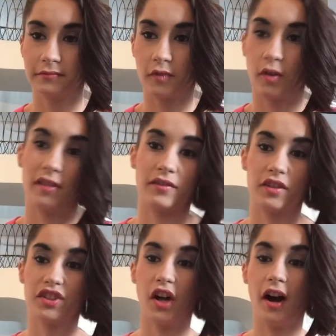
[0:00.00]
or for
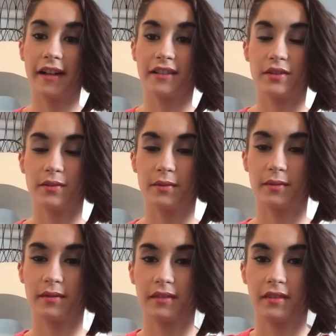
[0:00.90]
a dog to
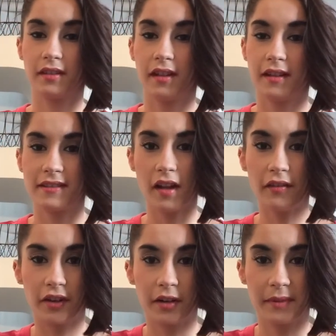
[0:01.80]
suffer,